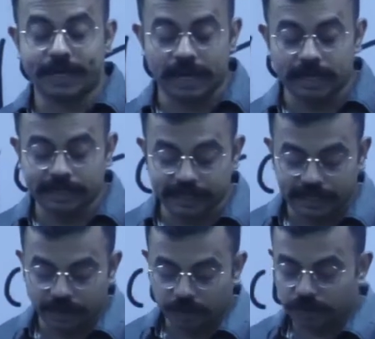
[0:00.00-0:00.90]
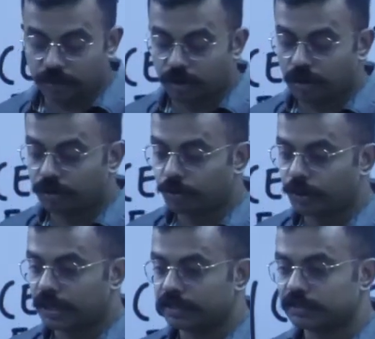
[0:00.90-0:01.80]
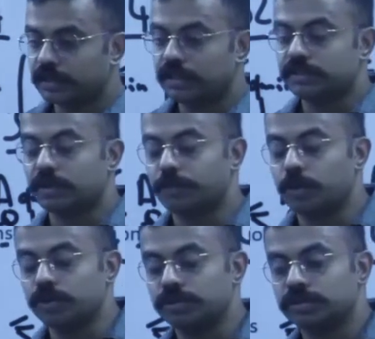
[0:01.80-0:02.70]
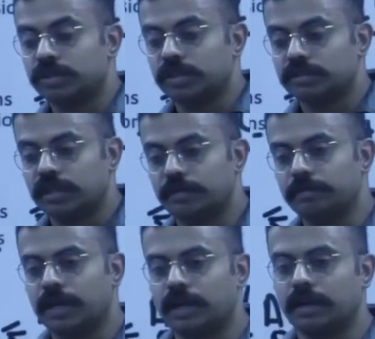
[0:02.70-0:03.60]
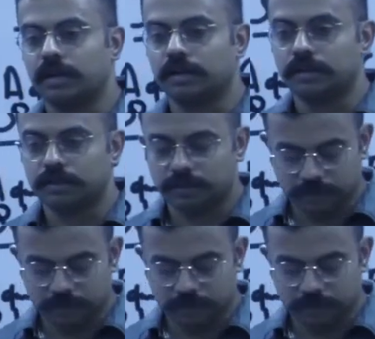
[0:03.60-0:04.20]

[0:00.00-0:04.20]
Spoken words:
penalty on the wrongdoers. Suppose a